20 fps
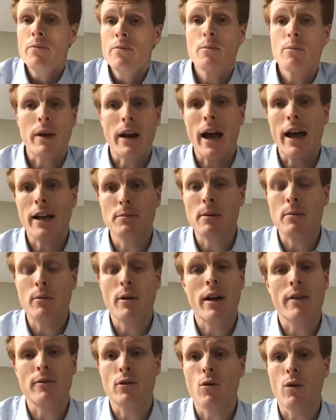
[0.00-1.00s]
But as people
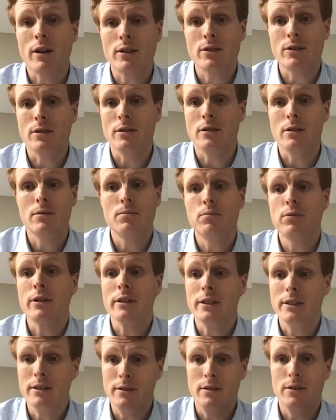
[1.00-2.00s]
have questions,
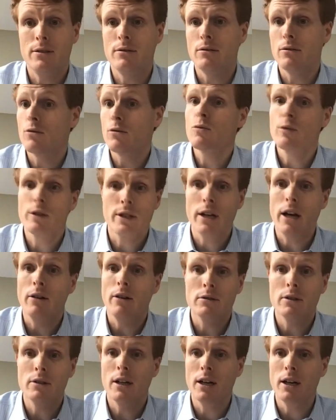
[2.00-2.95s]
please reach out.